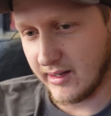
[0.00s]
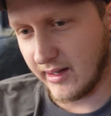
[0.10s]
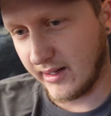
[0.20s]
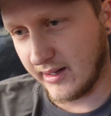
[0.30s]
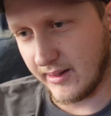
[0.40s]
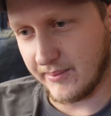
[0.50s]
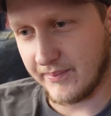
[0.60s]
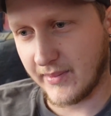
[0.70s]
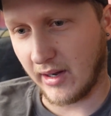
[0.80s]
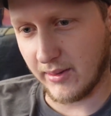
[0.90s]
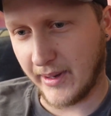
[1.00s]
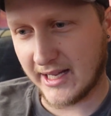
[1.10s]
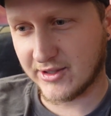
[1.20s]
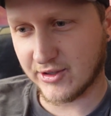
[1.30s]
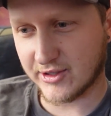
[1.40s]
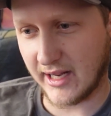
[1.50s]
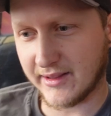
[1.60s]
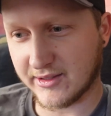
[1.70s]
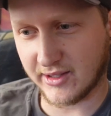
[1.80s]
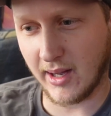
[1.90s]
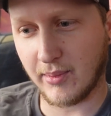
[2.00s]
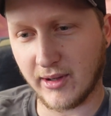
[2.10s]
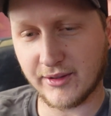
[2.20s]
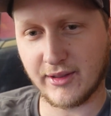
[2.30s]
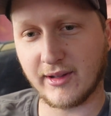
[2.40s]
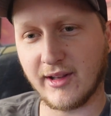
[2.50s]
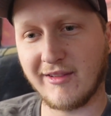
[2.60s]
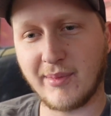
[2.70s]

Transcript: On the passenger side, there's a couple under the glove